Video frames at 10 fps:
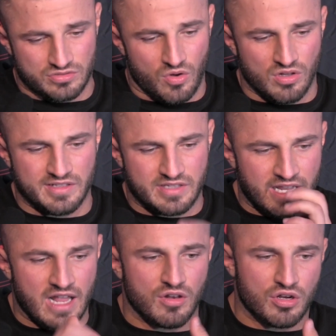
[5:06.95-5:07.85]
the only
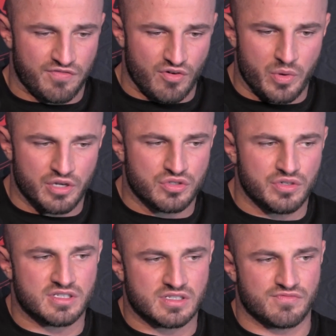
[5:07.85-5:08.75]
thing I look forward to
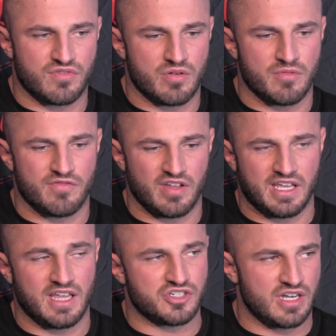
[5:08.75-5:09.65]
is for
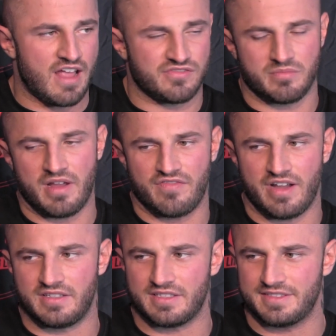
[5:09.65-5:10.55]
vacation after my
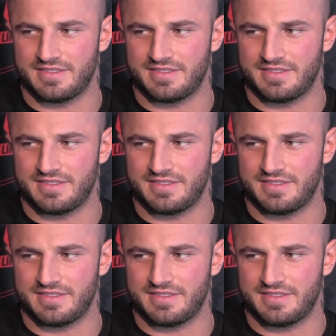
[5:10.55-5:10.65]
fight.